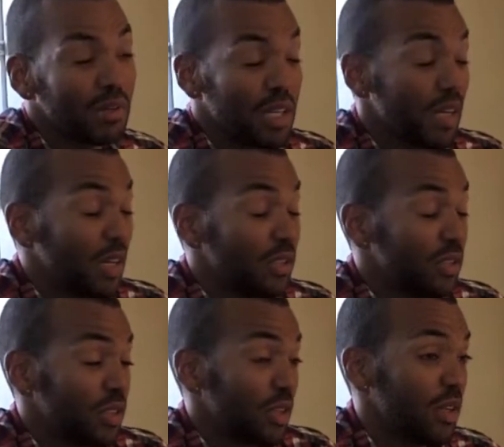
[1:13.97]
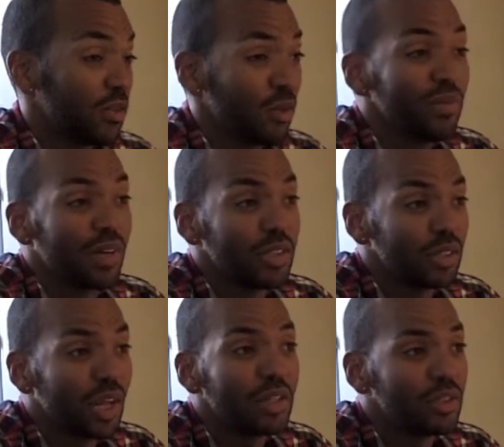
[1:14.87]
can get just a terrific
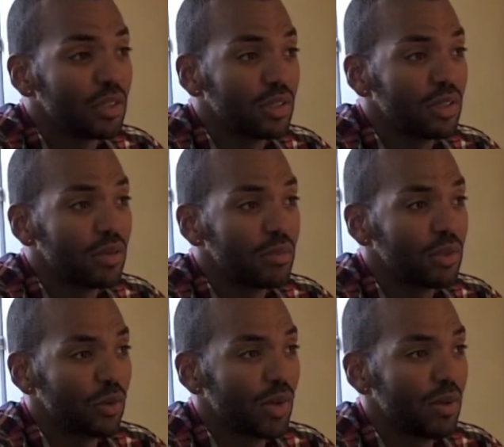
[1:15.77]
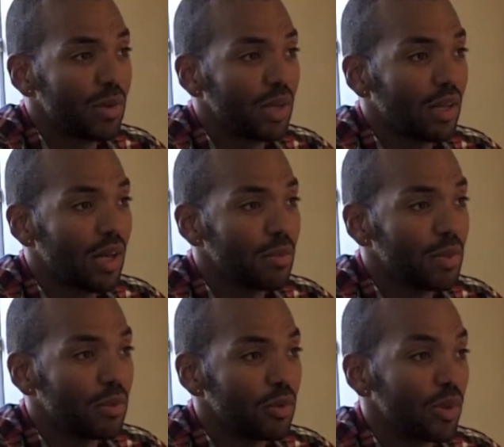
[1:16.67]
education and be surrounded by a lot of
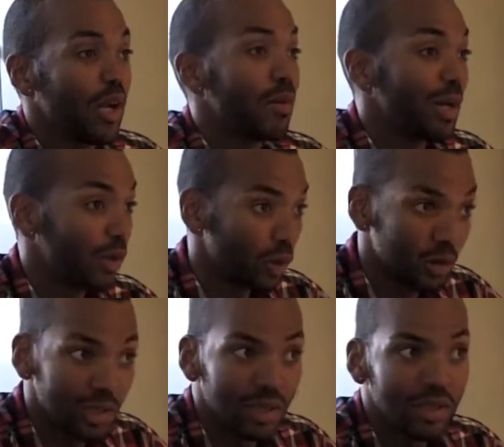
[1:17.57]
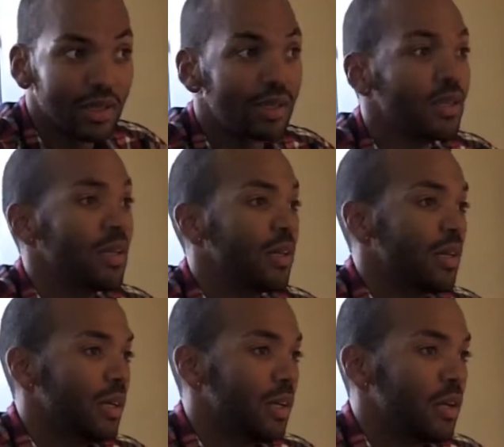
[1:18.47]
people who care about learning
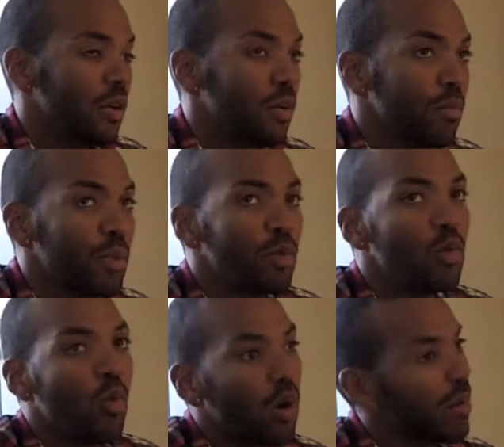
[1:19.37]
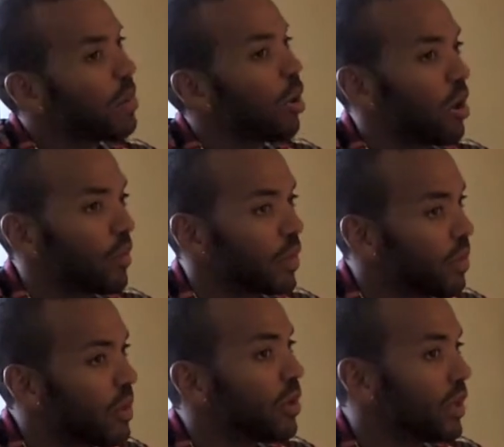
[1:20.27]
and, people who want to be part of a
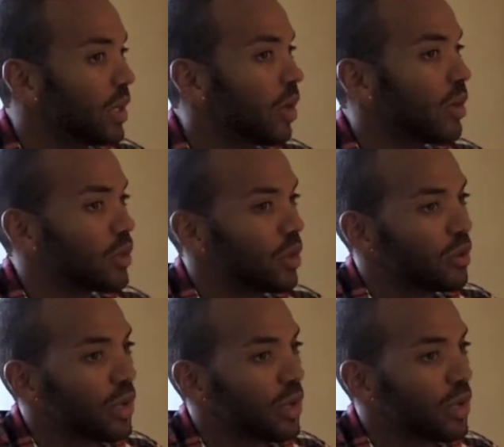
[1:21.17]
community also.